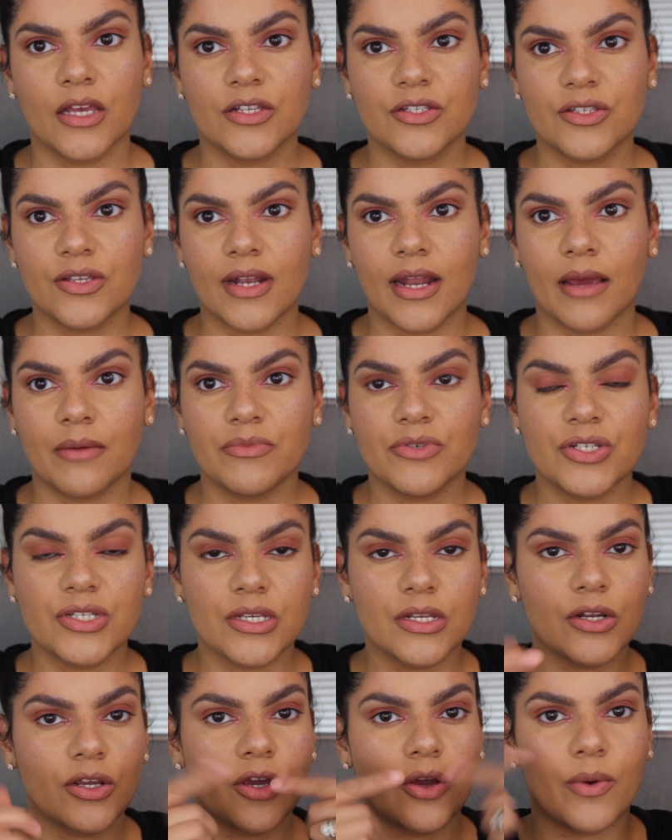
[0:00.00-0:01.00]
So now I'm just
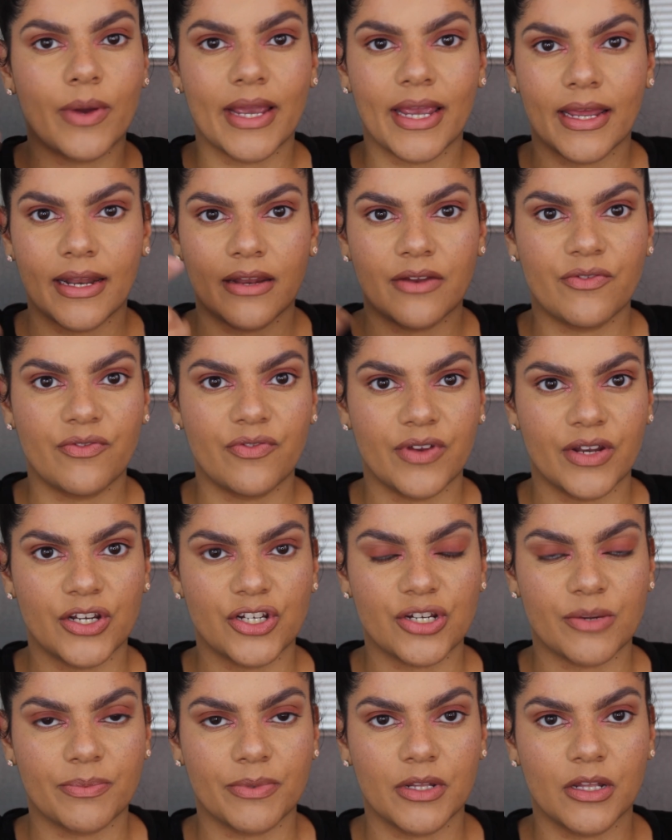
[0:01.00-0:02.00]
gonna go ahead and
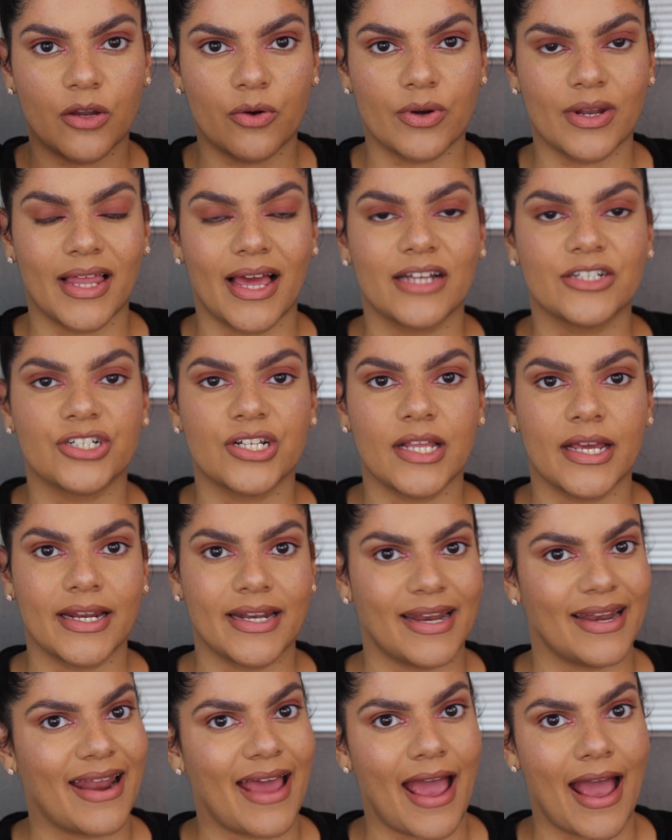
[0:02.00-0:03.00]
finish up the lower lash
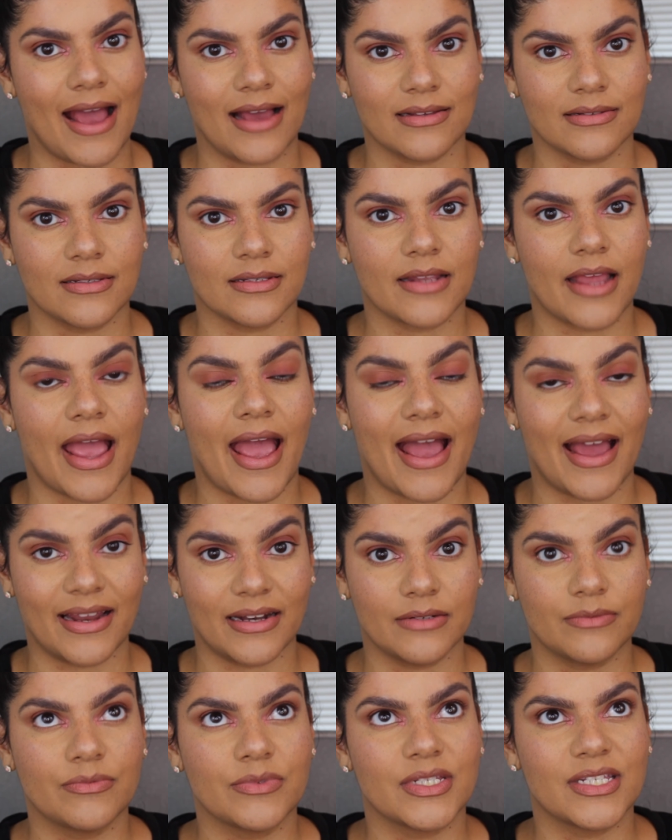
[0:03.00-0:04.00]
line and
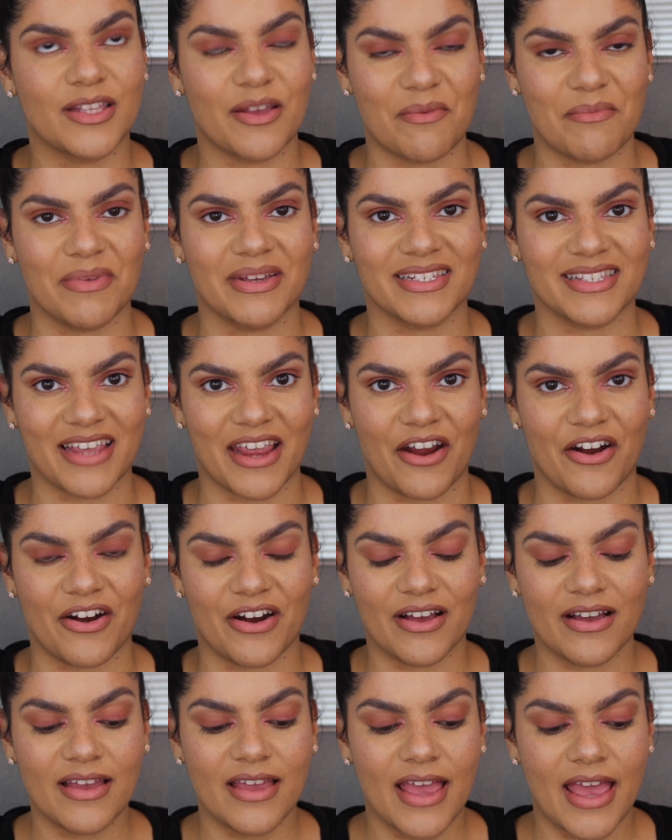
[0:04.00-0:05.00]
add some
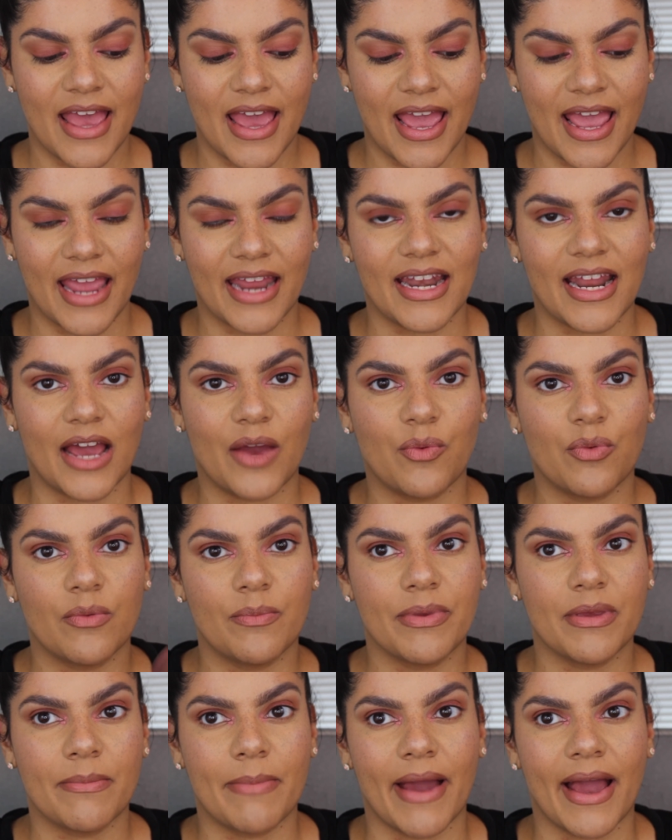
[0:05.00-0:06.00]
mascara, and I will
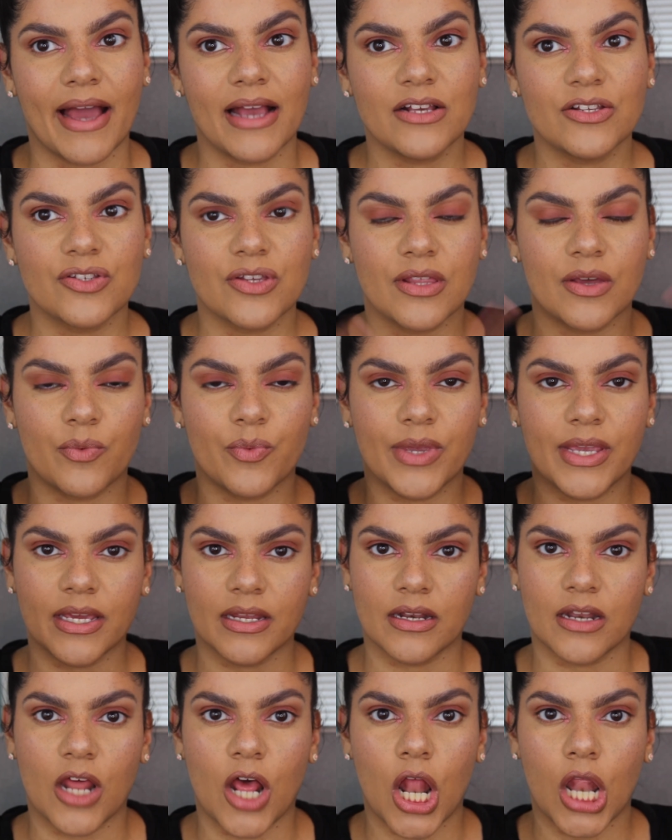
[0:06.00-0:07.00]
be back so that we
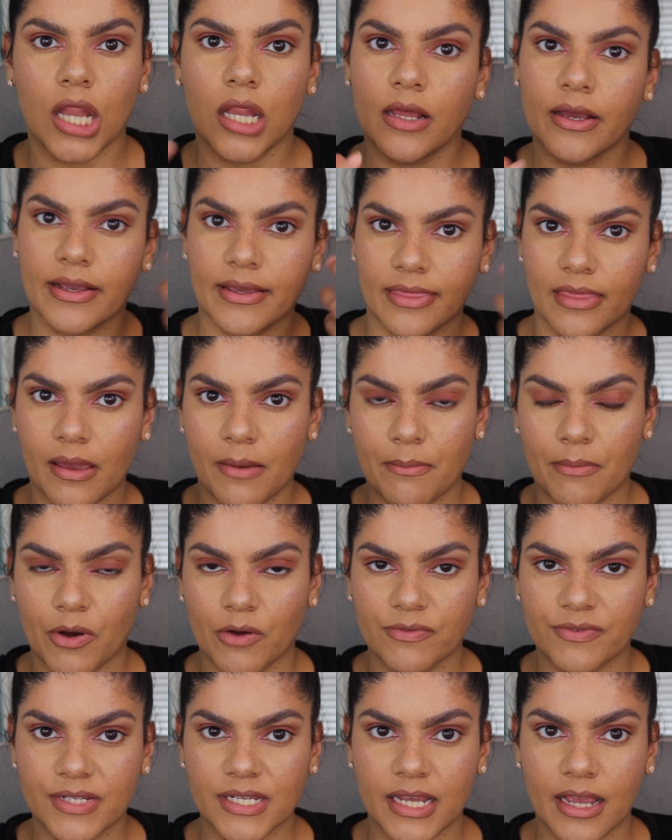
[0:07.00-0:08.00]
can look at them
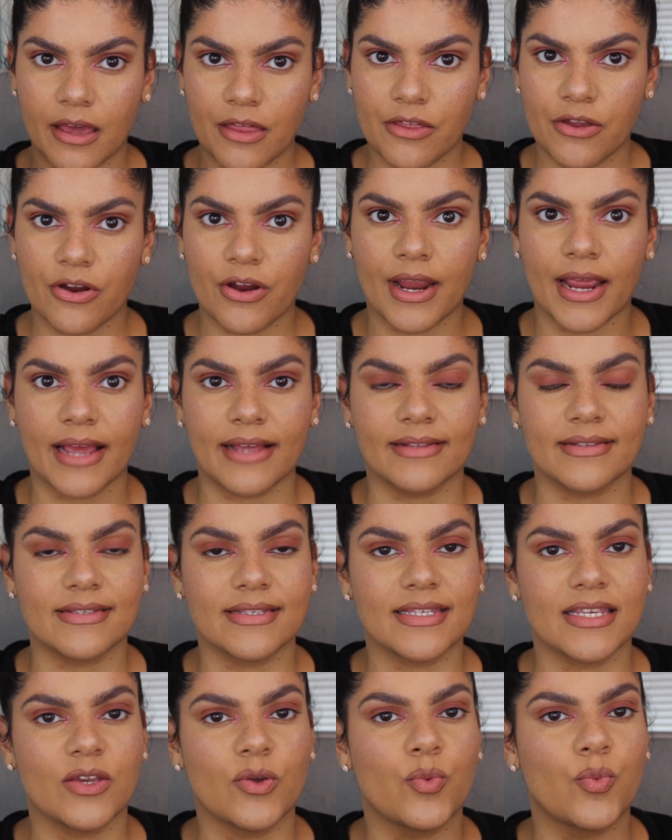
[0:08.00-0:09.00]
both together and
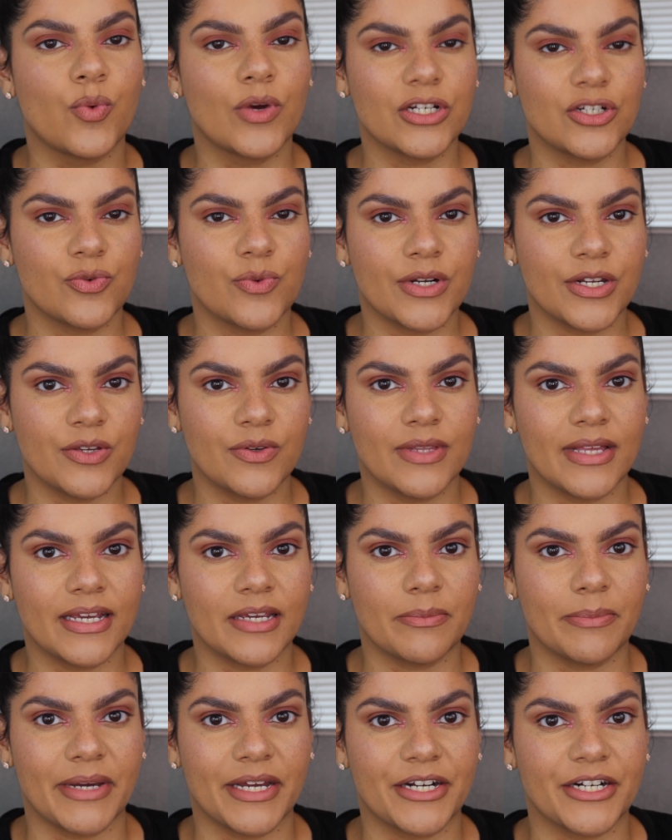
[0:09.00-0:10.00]
see which one you
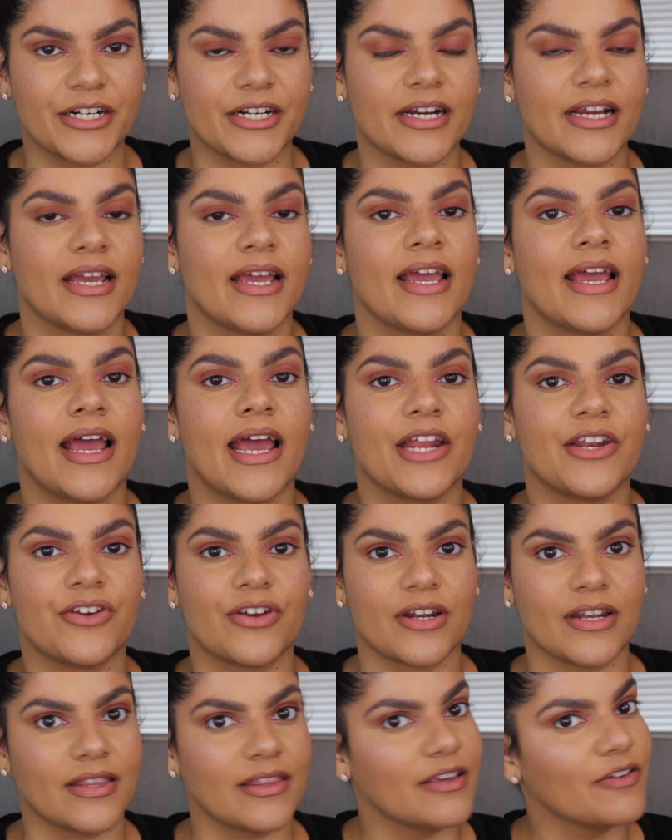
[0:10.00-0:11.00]
like better. And you're
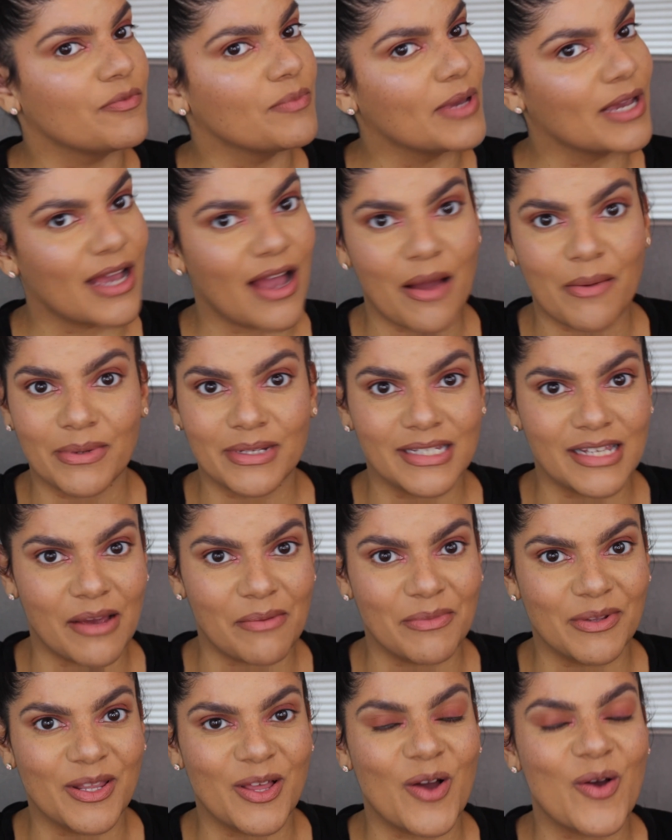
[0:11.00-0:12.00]
gonna leave me a comment
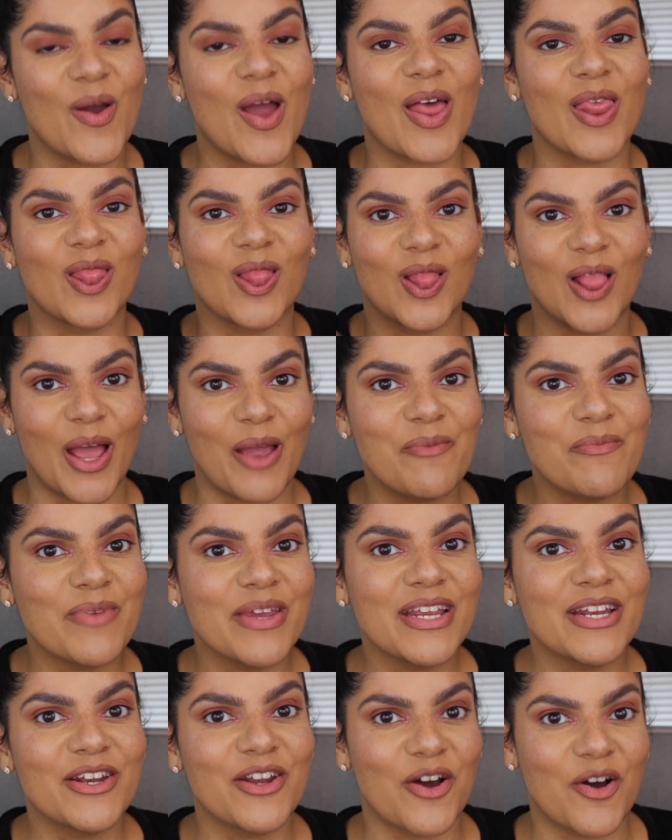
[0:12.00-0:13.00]
down below and let
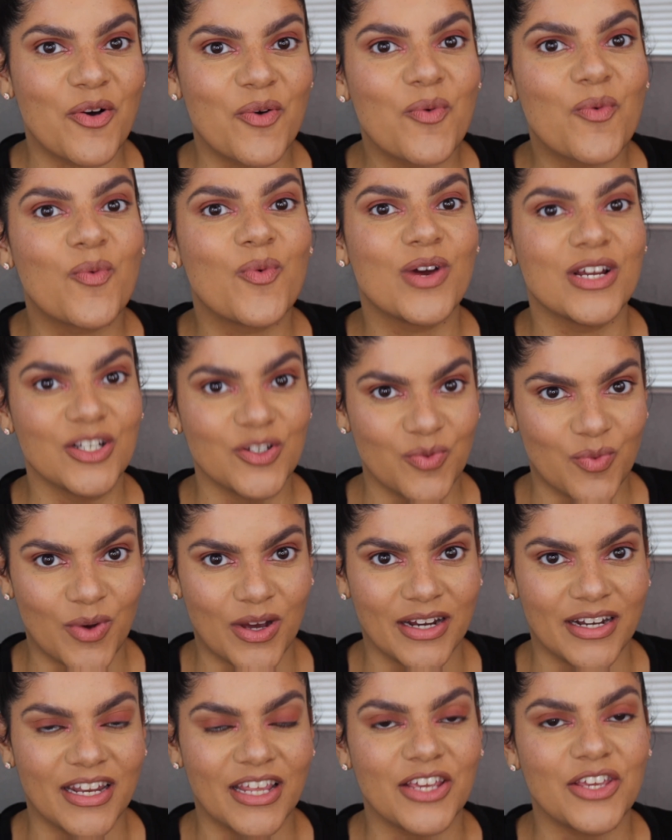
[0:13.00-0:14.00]
me know which
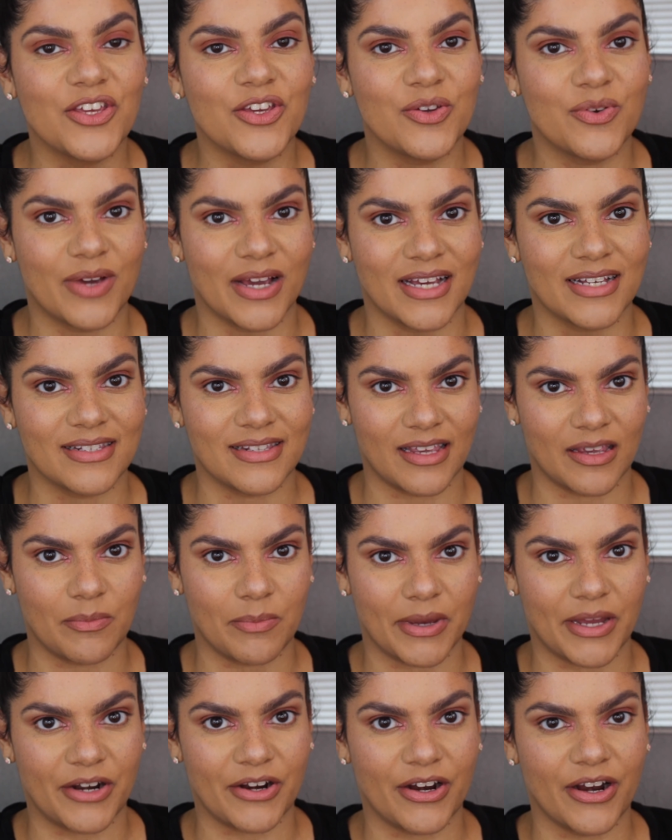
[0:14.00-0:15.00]
one you guys like
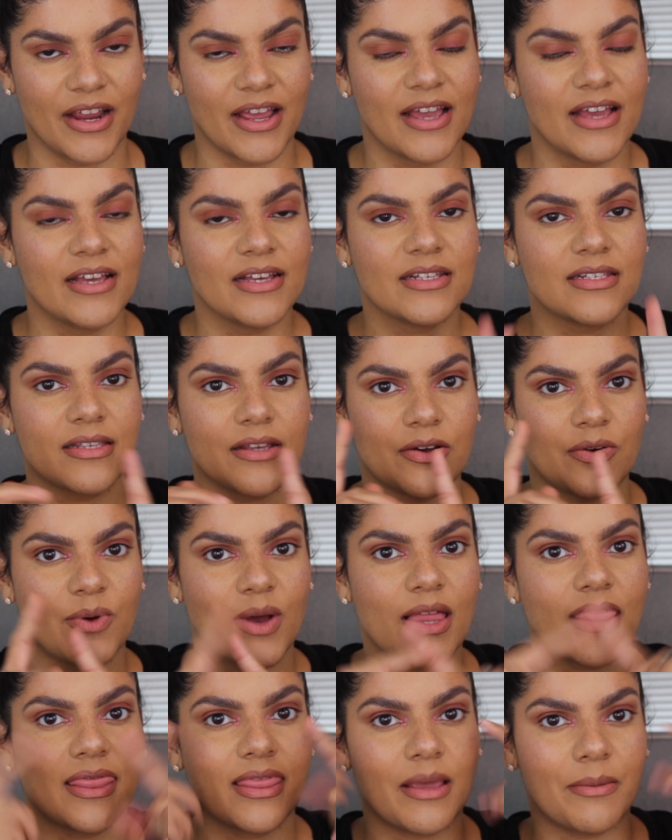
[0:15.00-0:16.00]
better. So
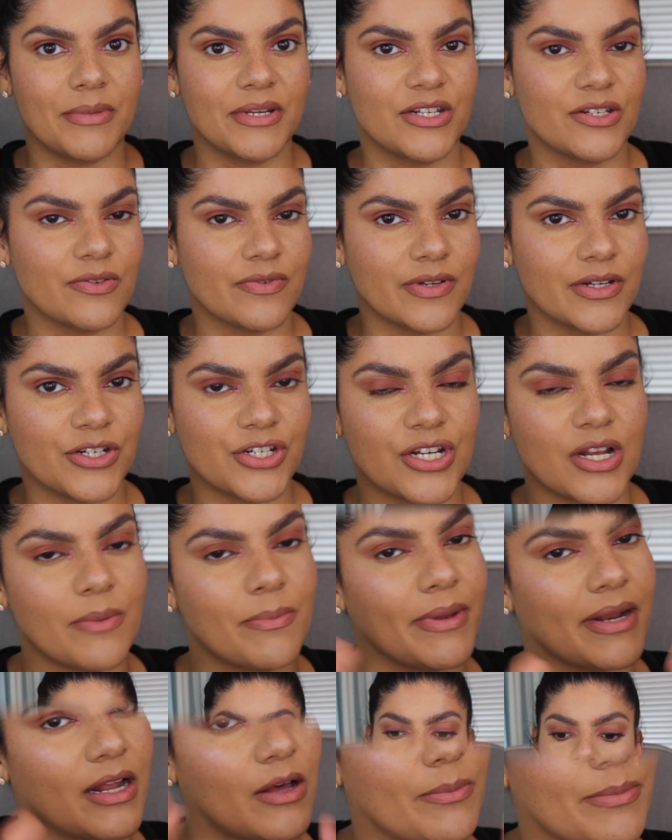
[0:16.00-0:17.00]
let me just finish
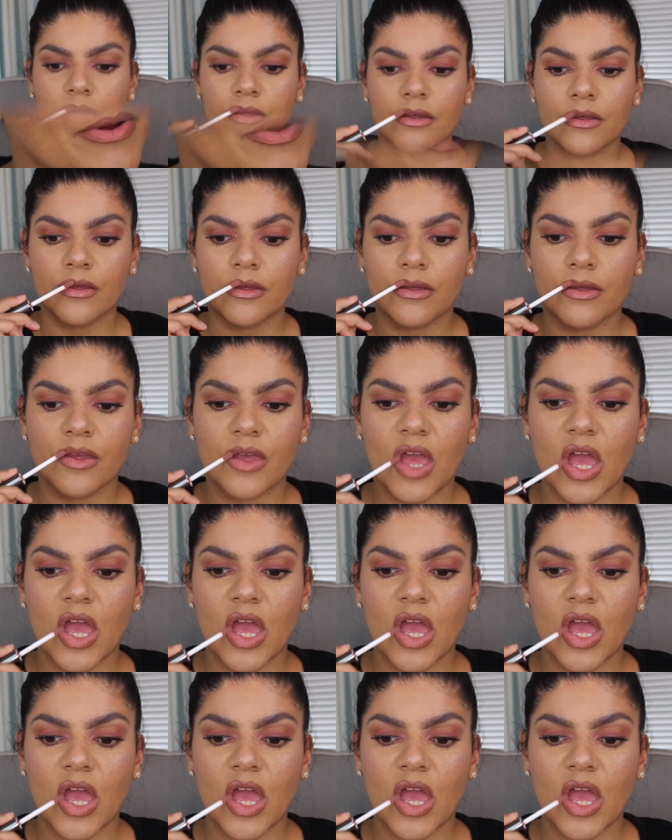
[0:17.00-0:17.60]
up and I'll be right back.